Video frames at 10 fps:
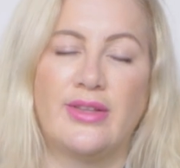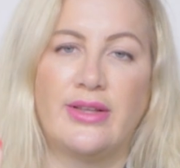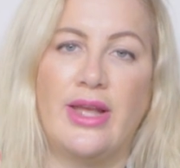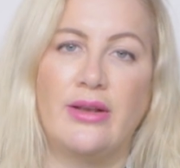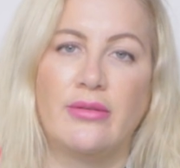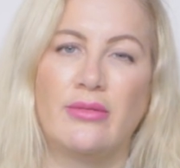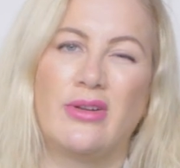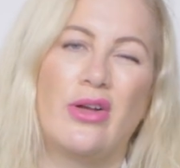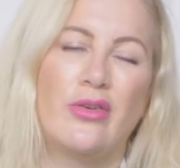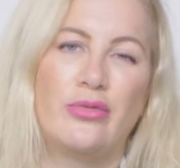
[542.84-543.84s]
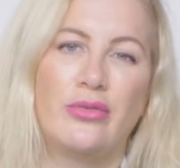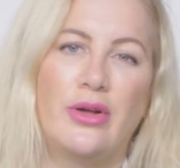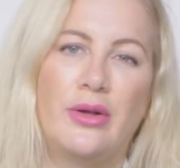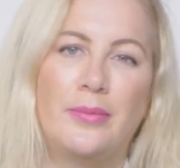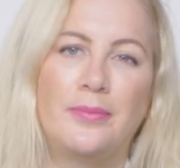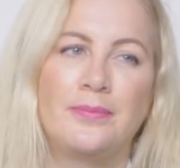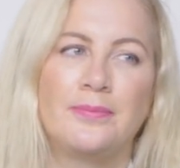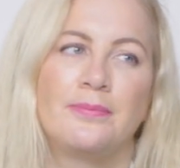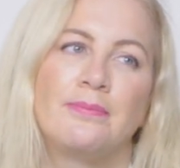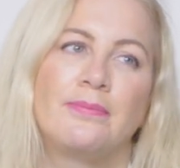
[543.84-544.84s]
the skin, kind of
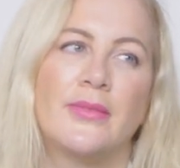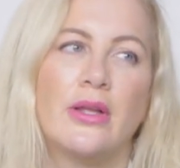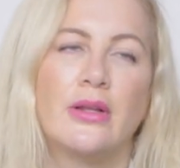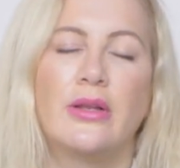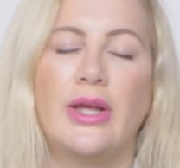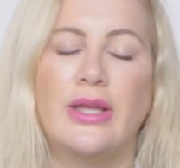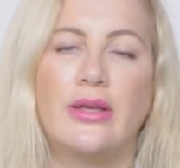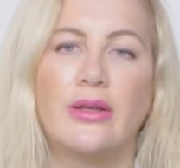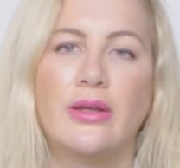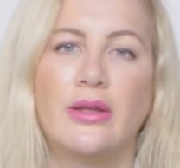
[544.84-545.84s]
like